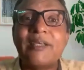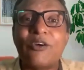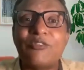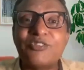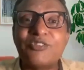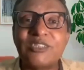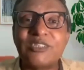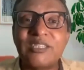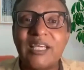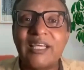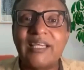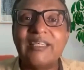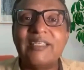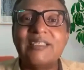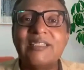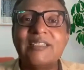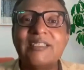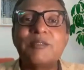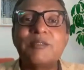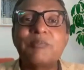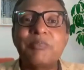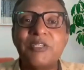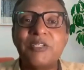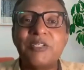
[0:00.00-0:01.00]
of
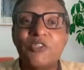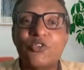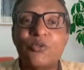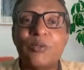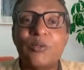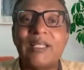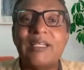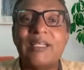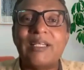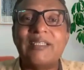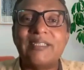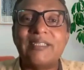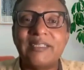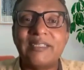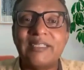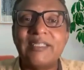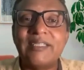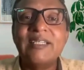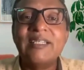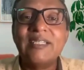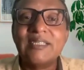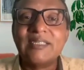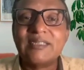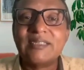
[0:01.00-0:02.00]
science, spirituality,